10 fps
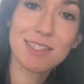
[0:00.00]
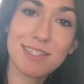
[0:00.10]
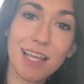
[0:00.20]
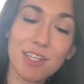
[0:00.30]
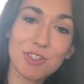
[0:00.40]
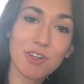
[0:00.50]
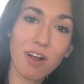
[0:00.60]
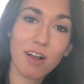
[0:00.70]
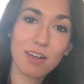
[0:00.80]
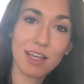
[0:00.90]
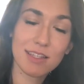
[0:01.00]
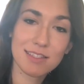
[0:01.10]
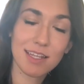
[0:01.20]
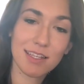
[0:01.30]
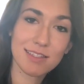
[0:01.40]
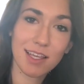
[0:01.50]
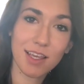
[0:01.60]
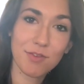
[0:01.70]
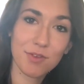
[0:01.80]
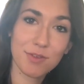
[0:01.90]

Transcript: Stay strong and stay safe.